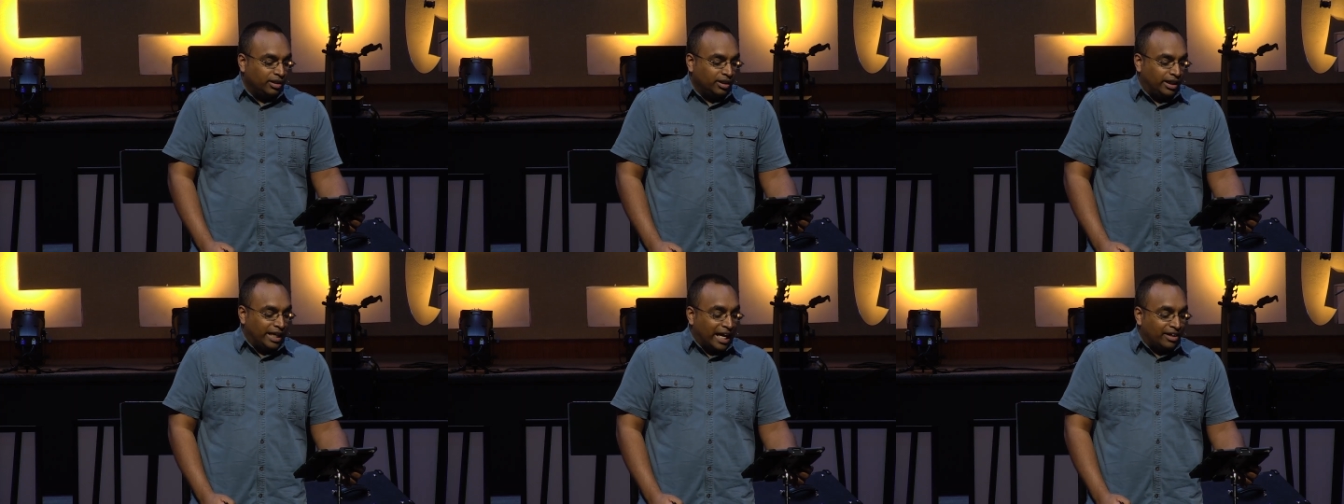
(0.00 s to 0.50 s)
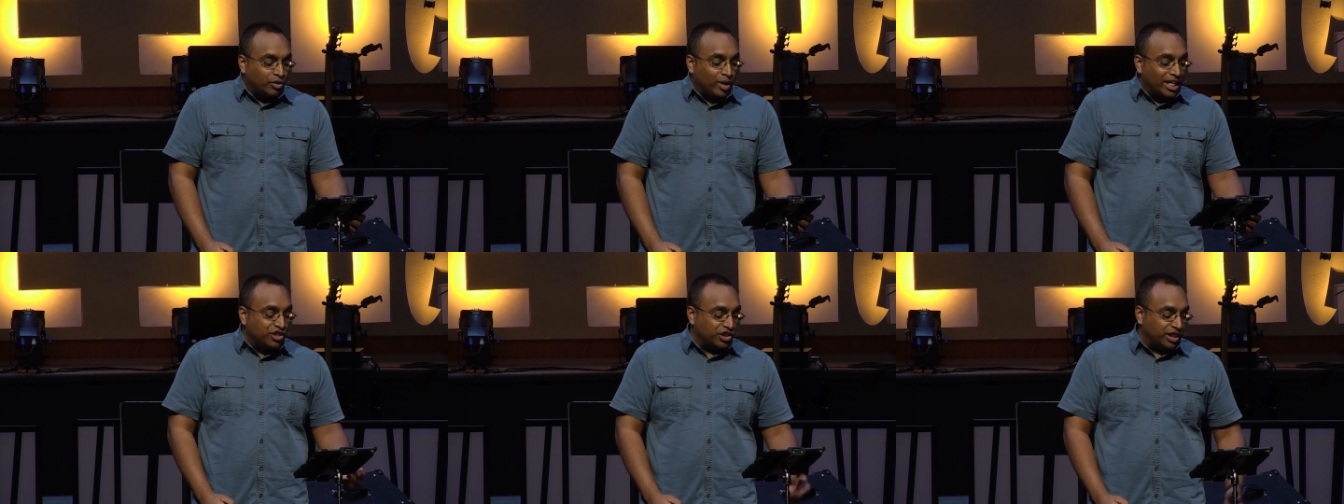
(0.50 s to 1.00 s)
He had a
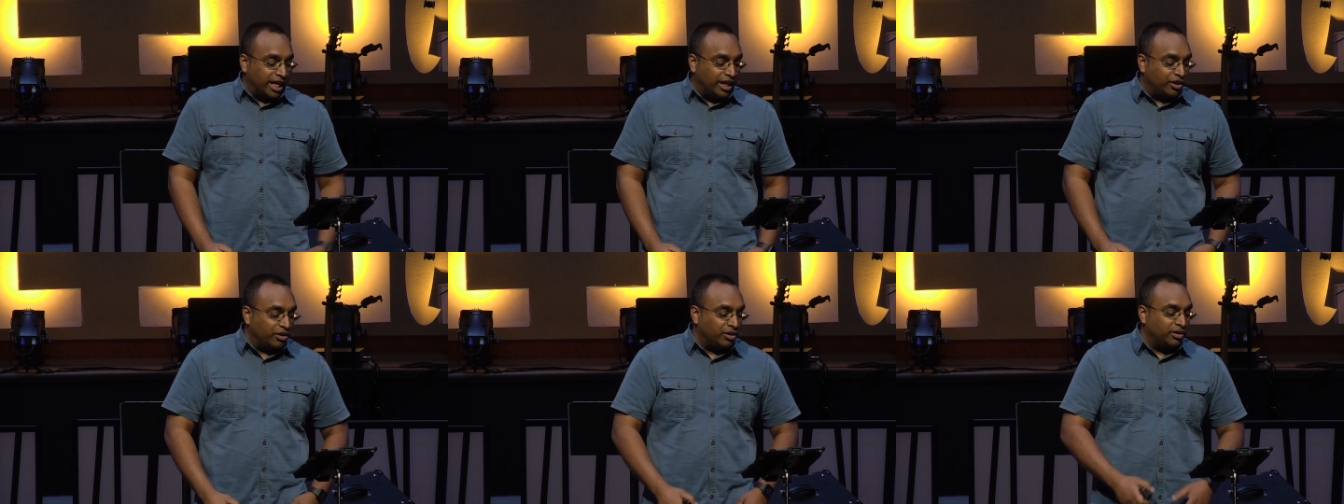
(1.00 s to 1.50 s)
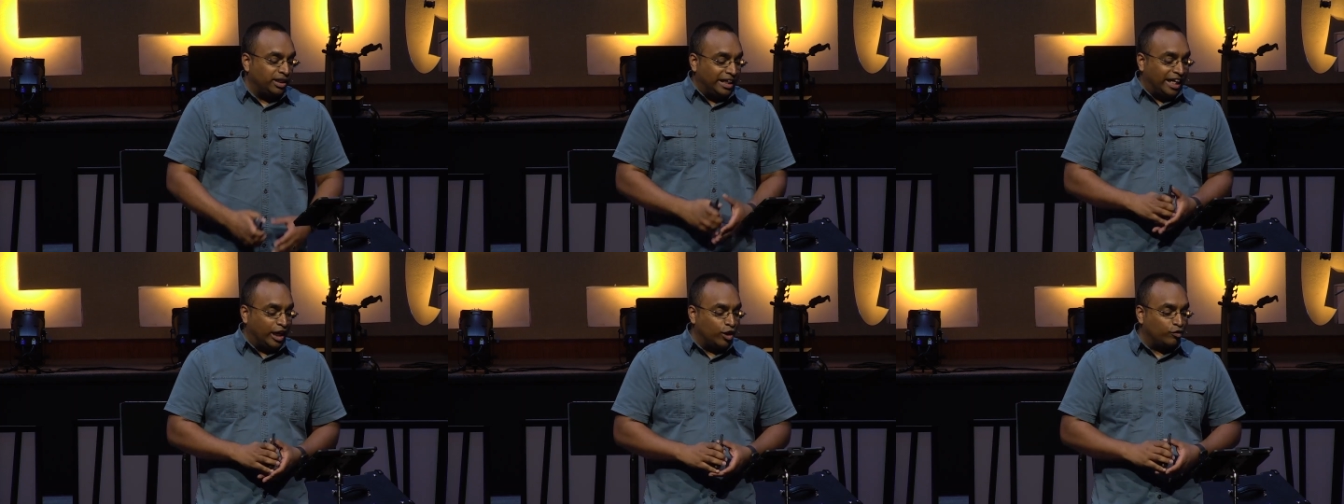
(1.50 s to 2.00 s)
righteous anger. He
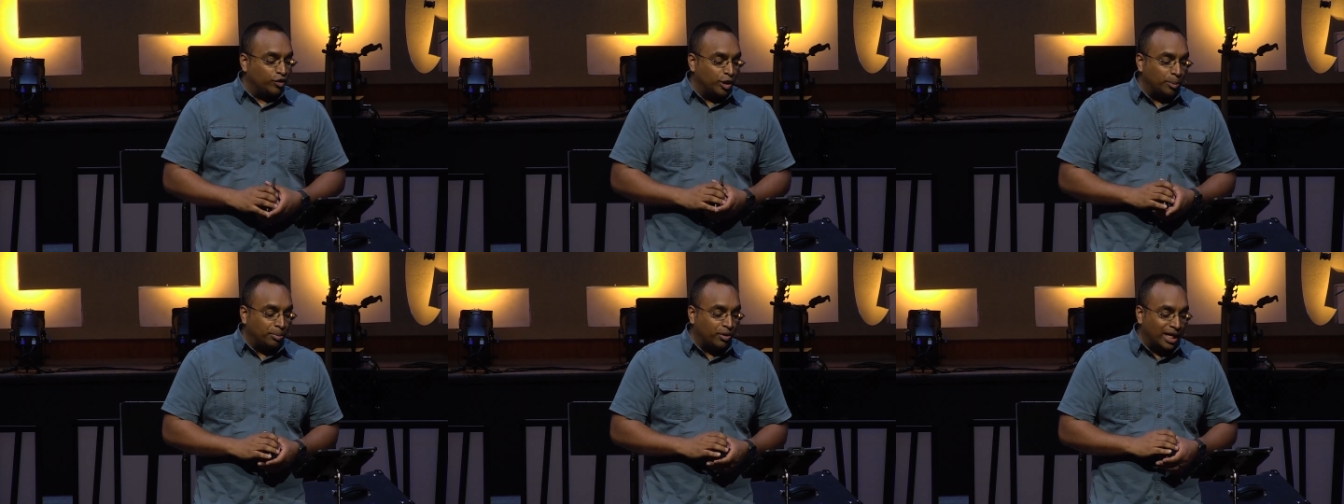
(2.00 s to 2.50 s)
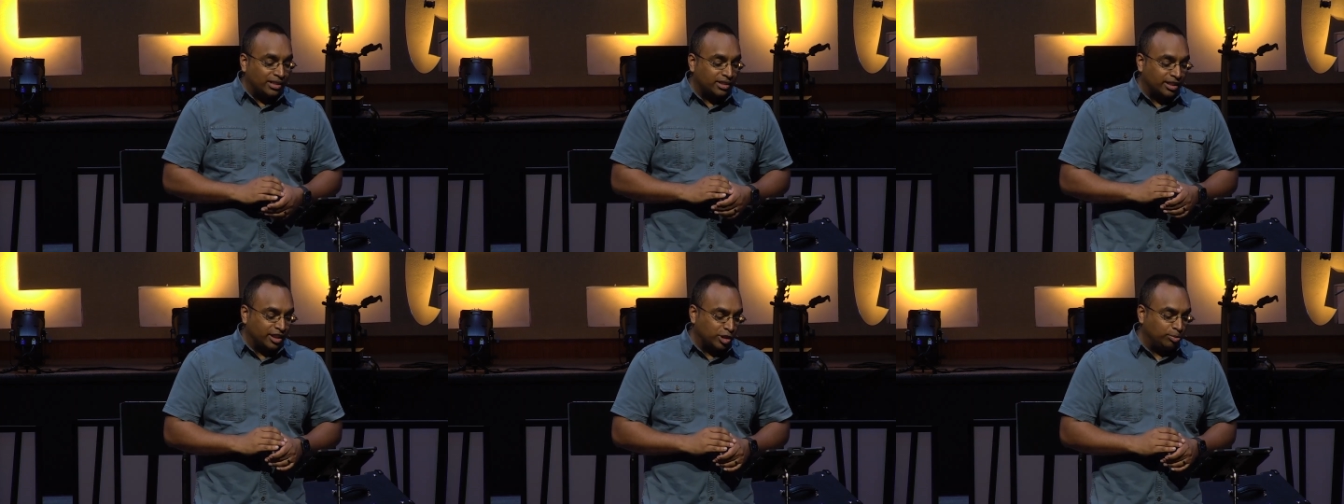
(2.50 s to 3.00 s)
cared for the
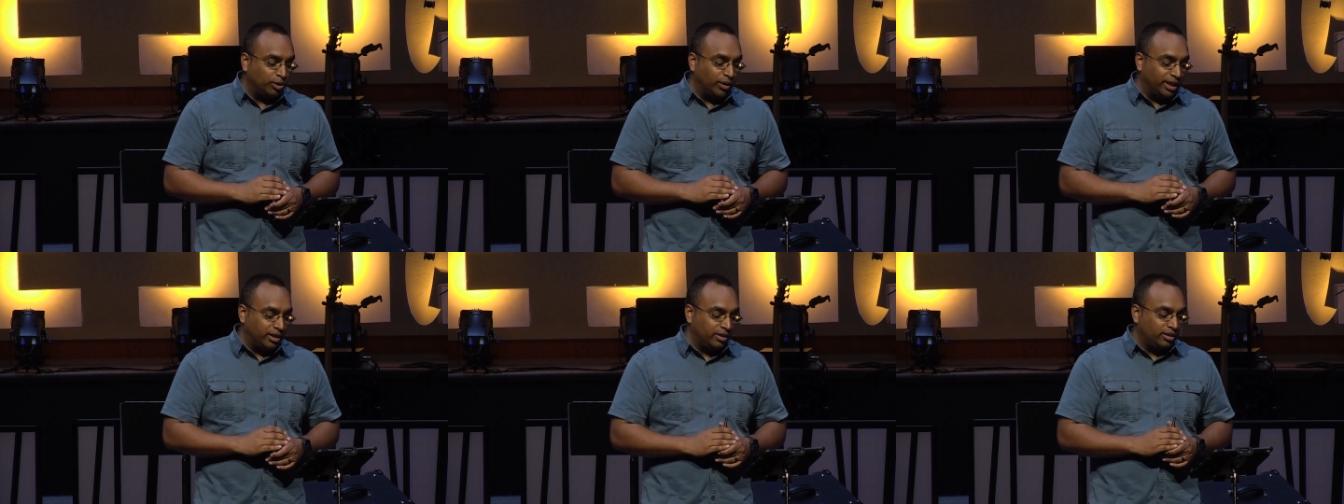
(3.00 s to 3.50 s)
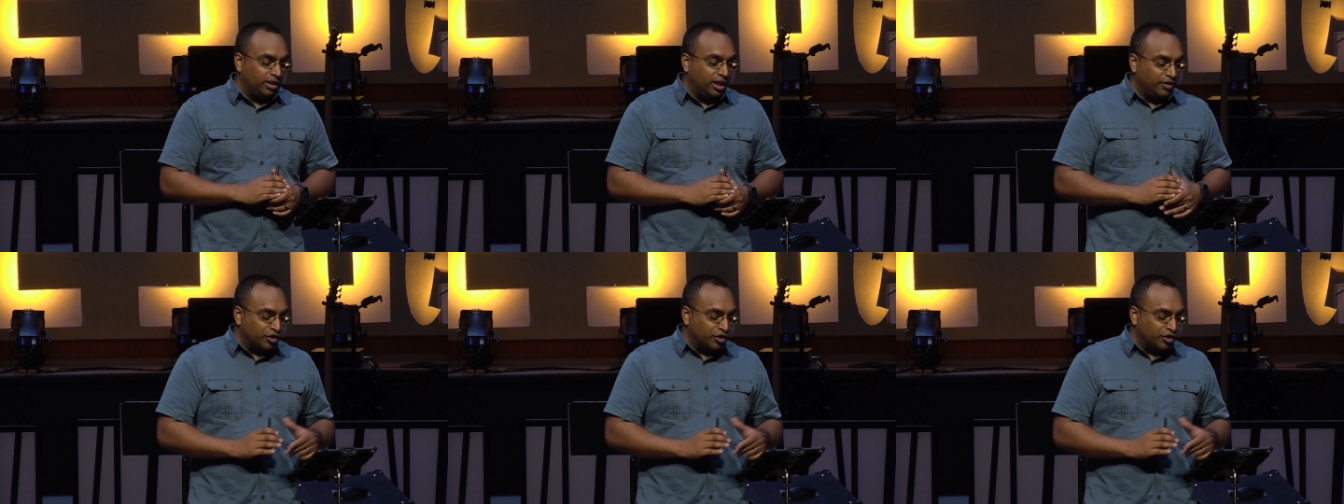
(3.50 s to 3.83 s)
oppressed and exploited.